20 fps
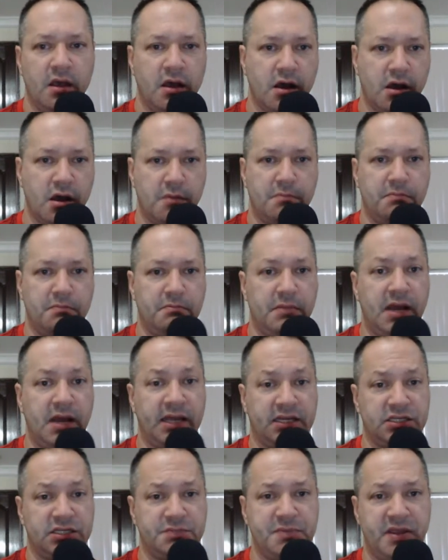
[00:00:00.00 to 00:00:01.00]

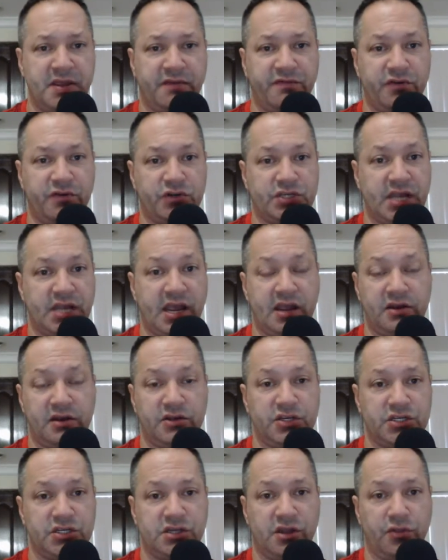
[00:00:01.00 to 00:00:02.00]
I can speak
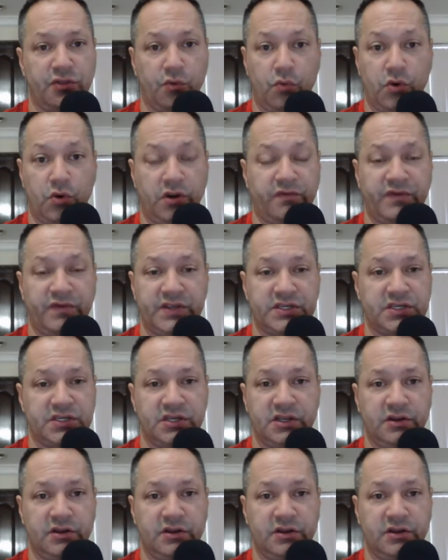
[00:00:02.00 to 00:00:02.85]
firsthand just on the work visa.